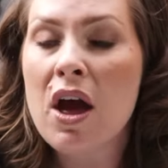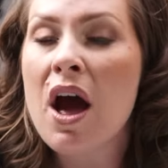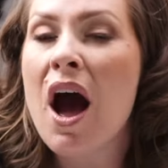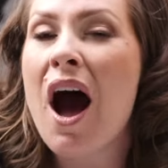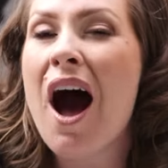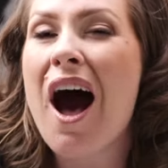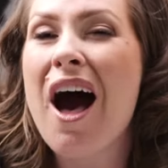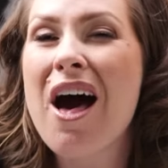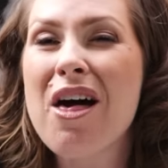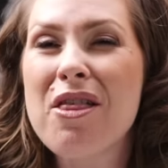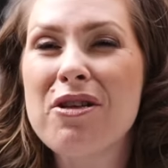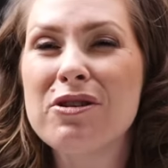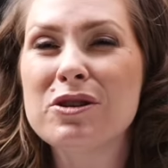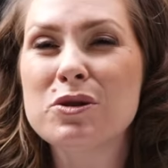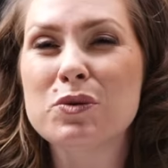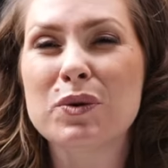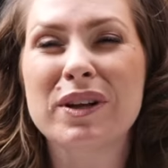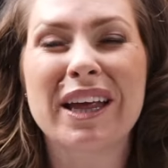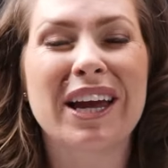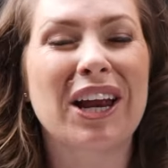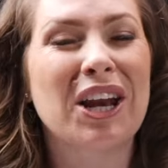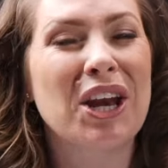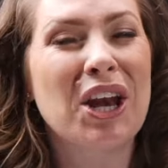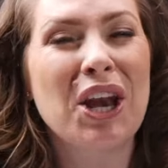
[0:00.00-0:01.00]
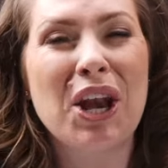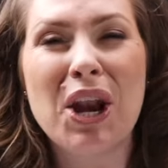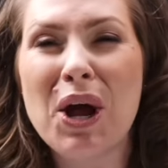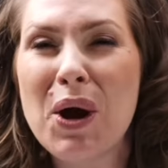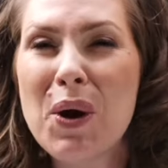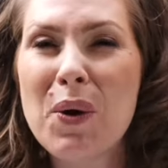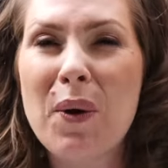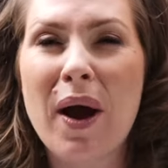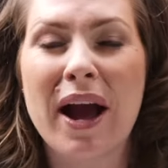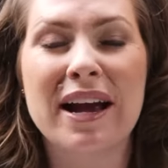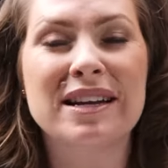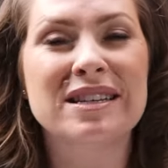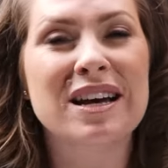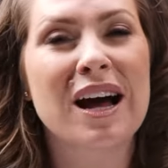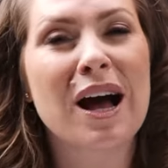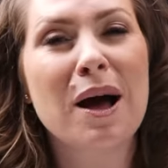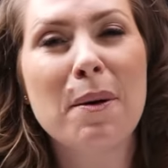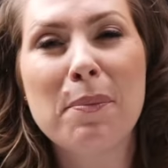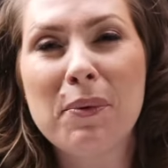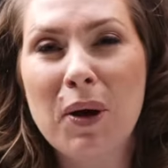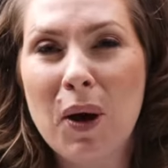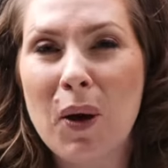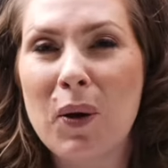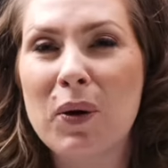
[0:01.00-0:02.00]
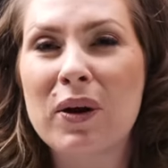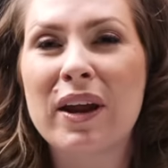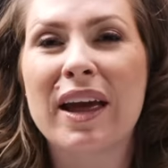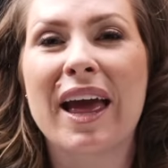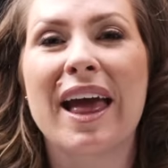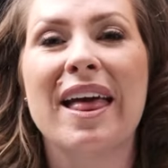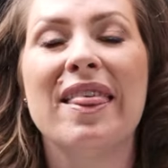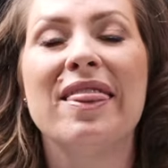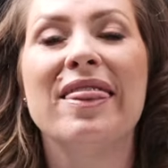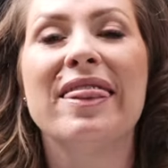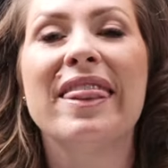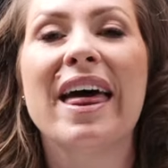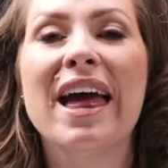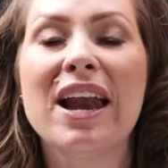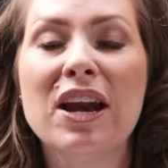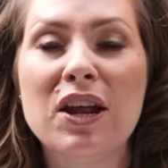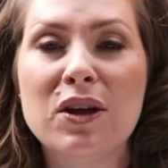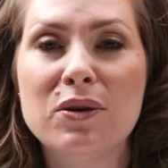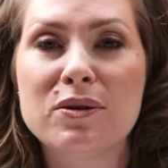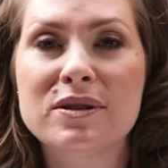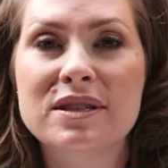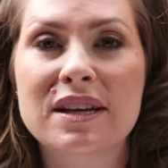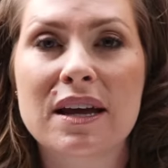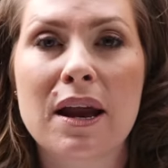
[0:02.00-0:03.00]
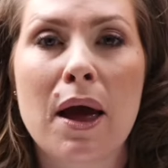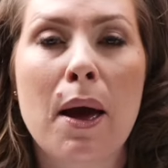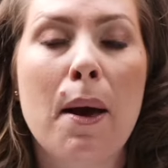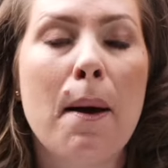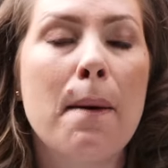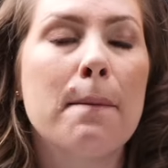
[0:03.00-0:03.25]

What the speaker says: Others were like, no, I top coat it and then use it